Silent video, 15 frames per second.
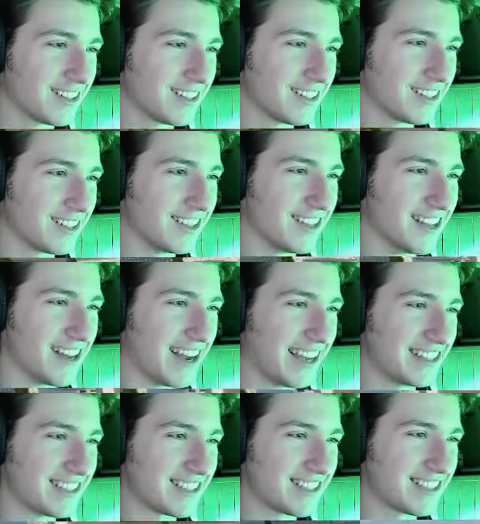
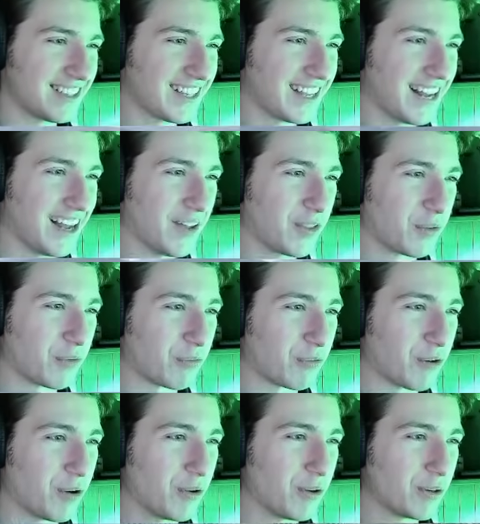Nice. Look at how the
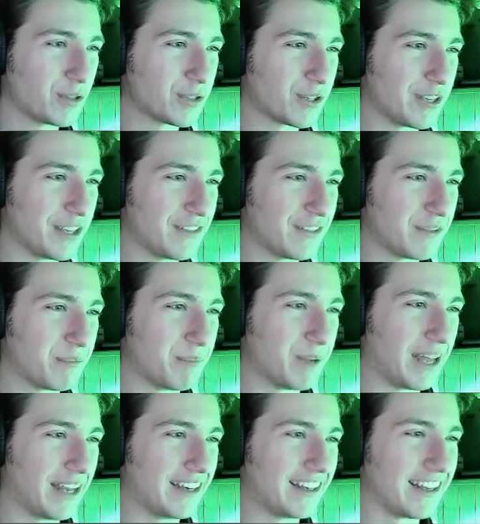rotors are even
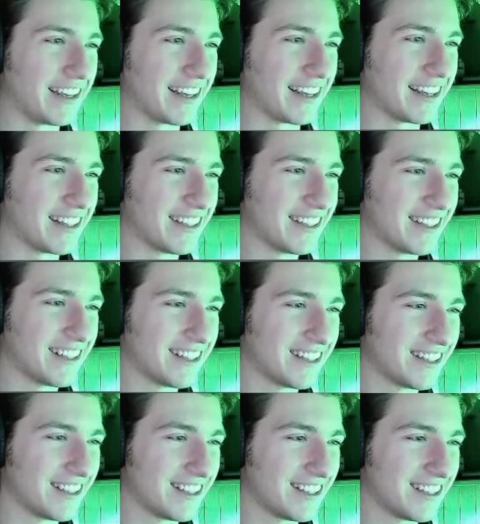bending.
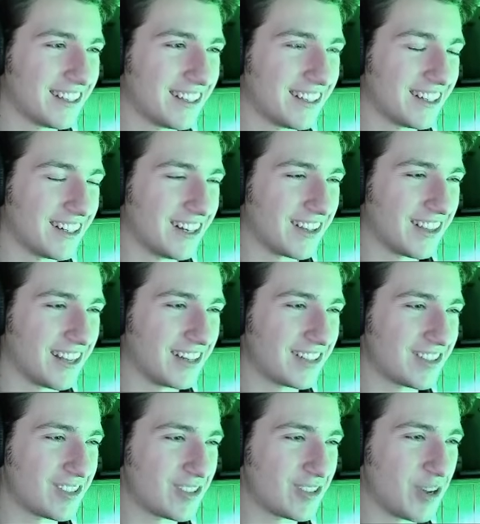Oh, that is
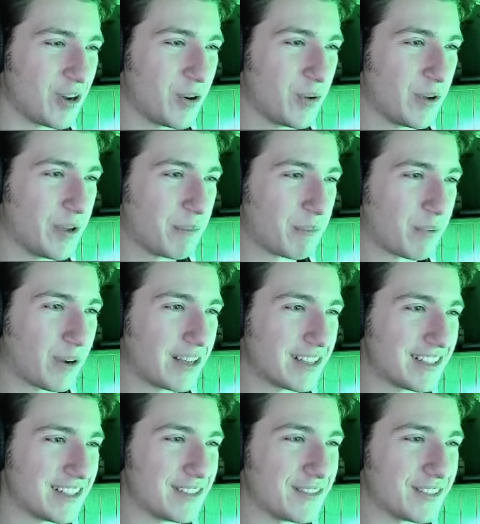so
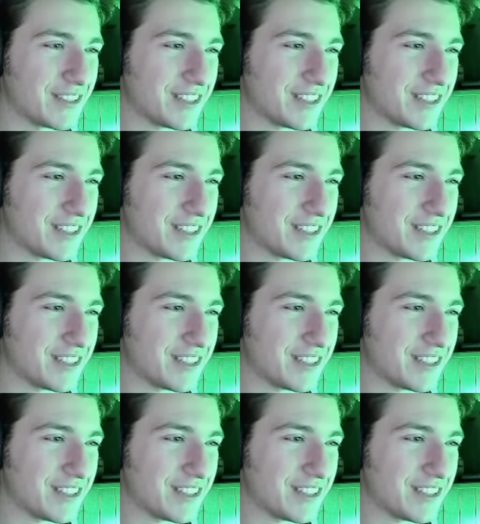impressive.